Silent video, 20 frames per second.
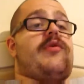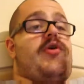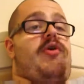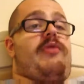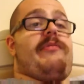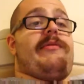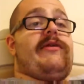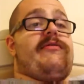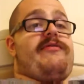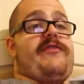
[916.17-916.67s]
call
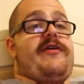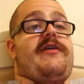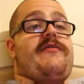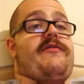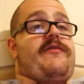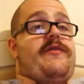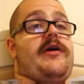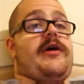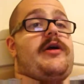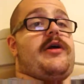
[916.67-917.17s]
me fat
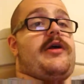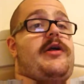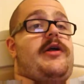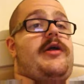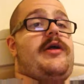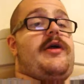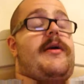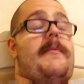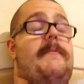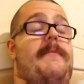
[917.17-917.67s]
fuck.
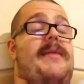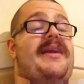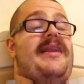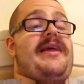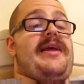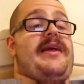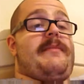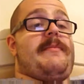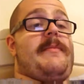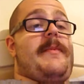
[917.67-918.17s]
My
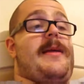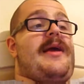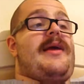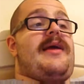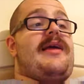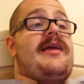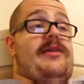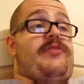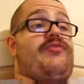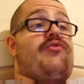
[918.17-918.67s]
name
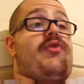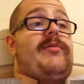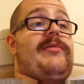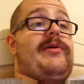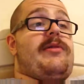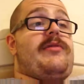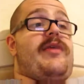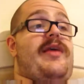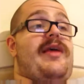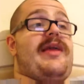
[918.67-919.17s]
is Robert."